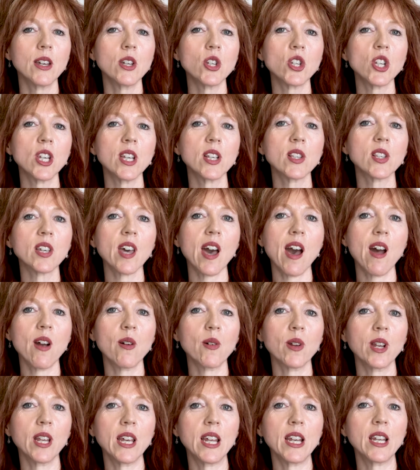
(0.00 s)
She is
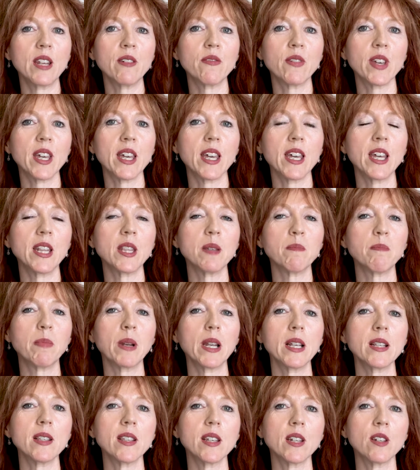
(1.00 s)
currently living in the
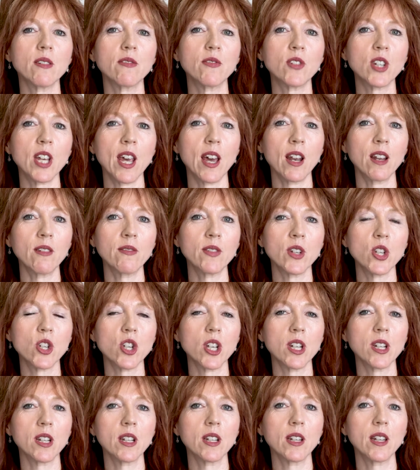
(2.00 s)
blizzard of
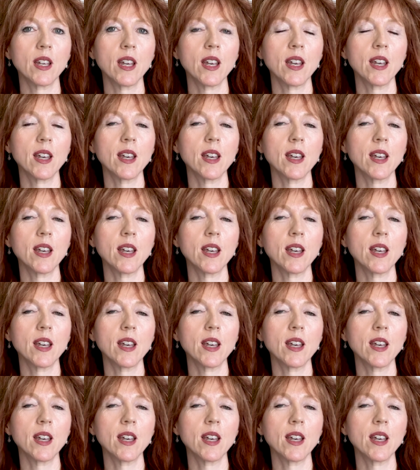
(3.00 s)
television,